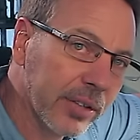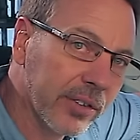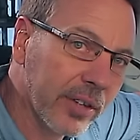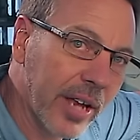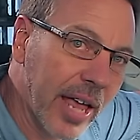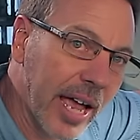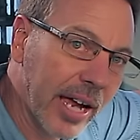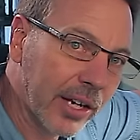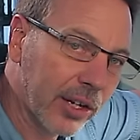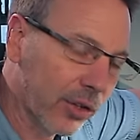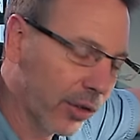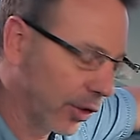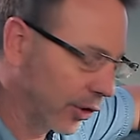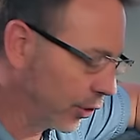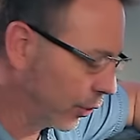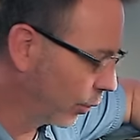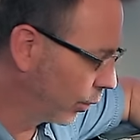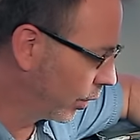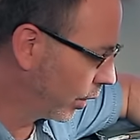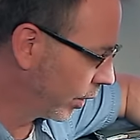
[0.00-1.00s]
it's an accurate
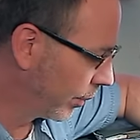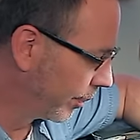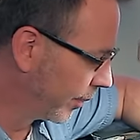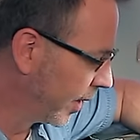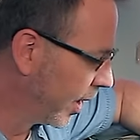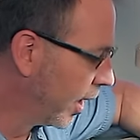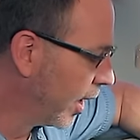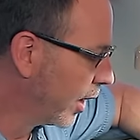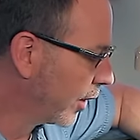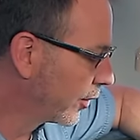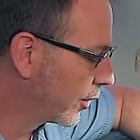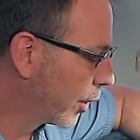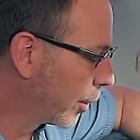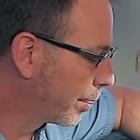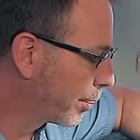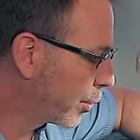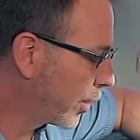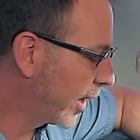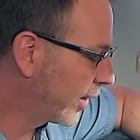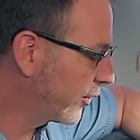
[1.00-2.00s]
tool. So
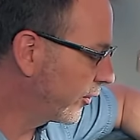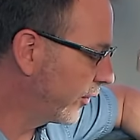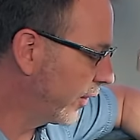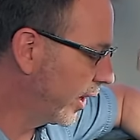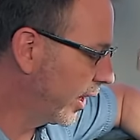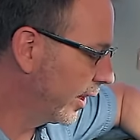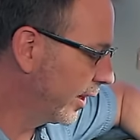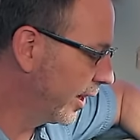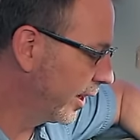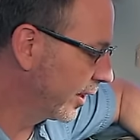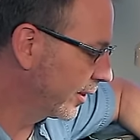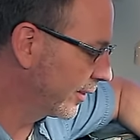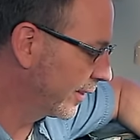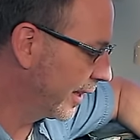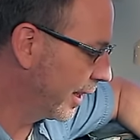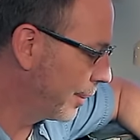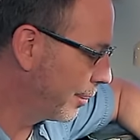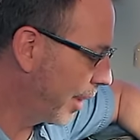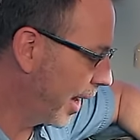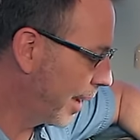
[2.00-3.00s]
press fitting this,
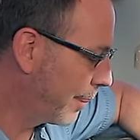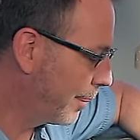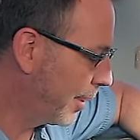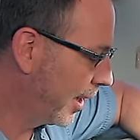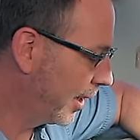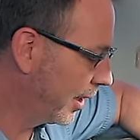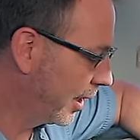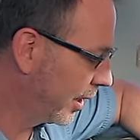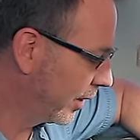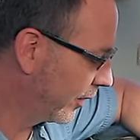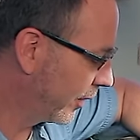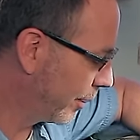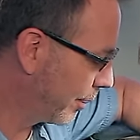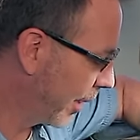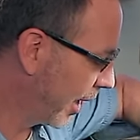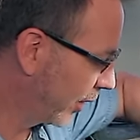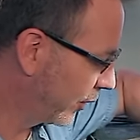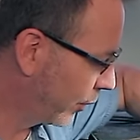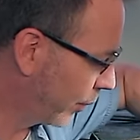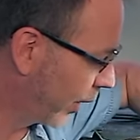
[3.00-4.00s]
in my opinion, is the
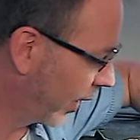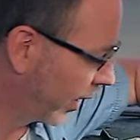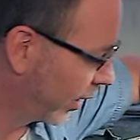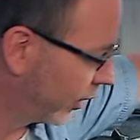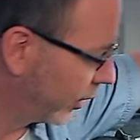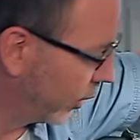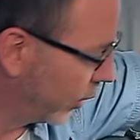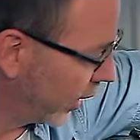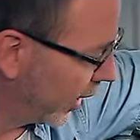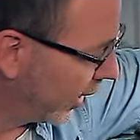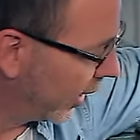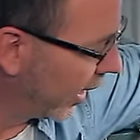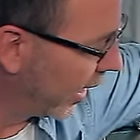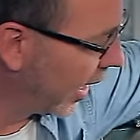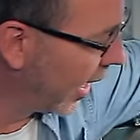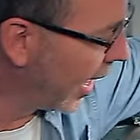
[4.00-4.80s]
best way to do it.